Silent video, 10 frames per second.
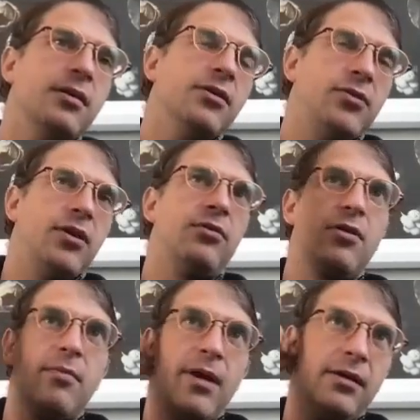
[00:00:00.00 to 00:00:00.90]
central
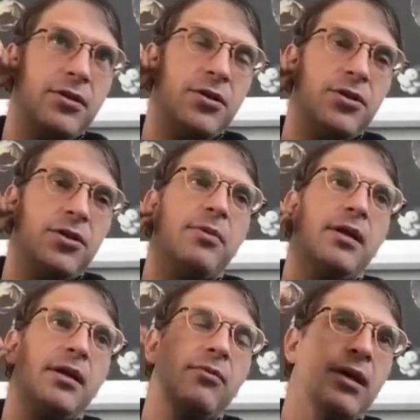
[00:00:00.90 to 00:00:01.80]
command in
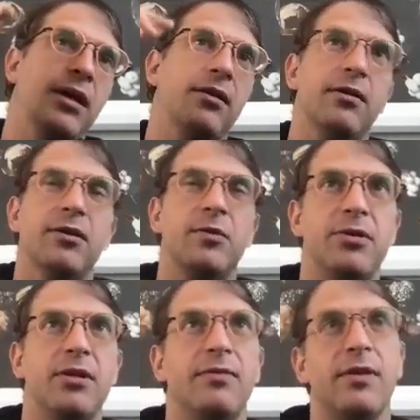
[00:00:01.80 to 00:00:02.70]
germany we had a
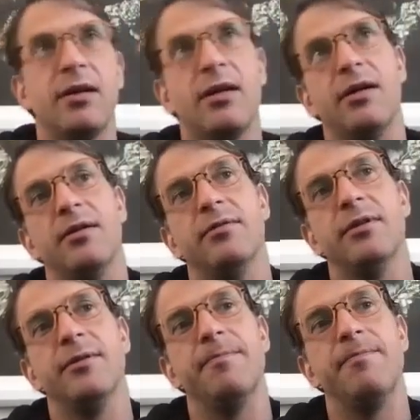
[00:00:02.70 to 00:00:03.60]
specific kind of
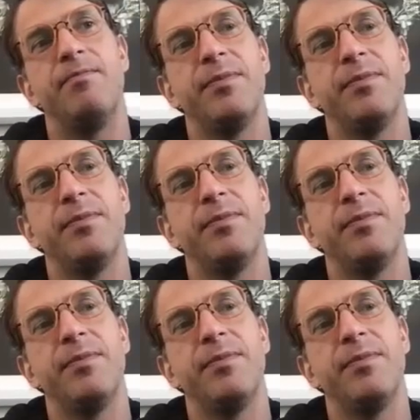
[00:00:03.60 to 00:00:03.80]
um,